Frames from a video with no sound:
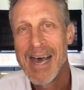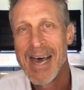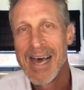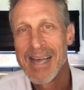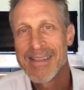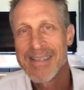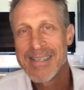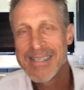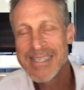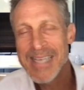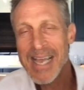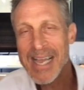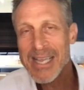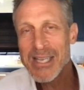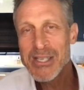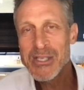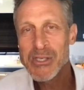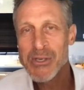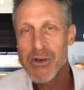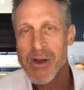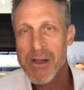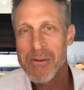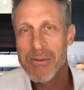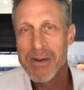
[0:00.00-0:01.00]
Uh, the
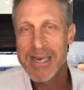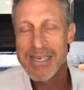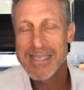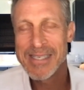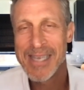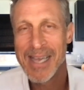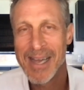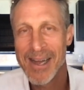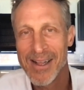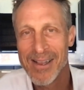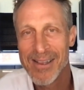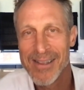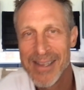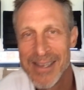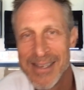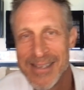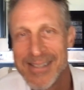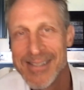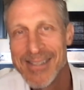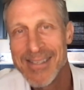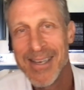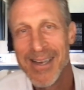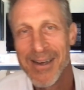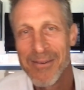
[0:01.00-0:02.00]
second story I want to tell
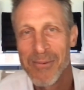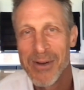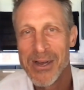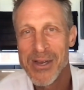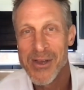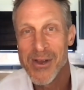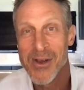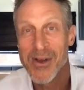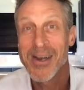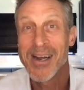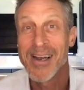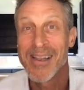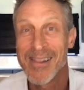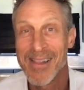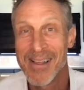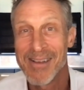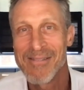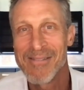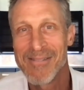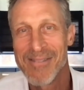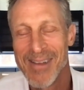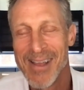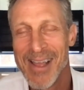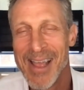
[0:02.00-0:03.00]
is uh, one you're going to
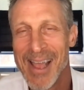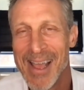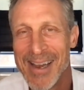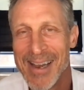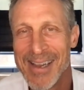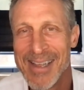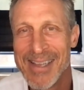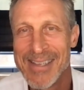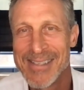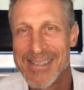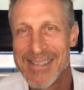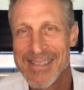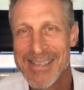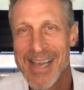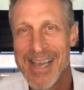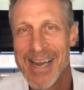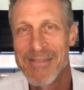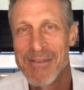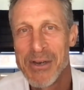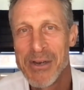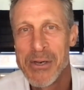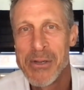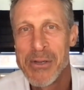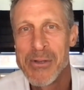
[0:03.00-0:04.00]
love and is, is
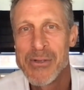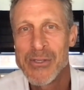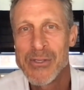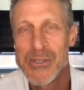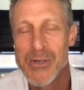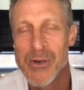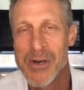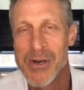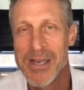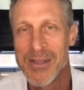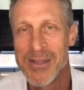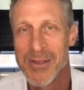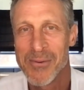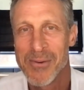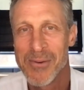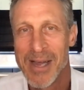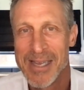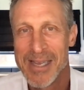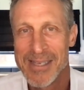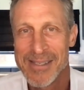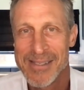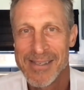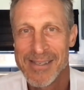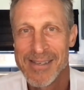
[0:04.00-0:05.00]
kind of a new story on the
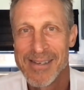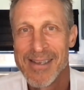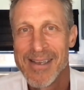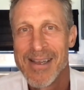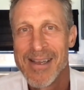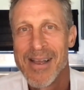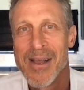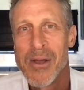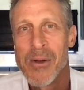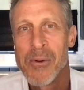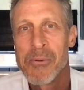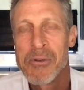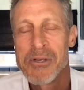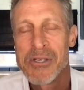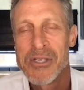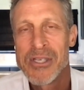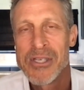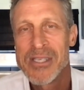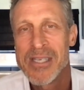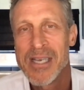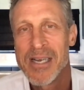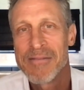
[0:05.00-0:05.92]
horizon, which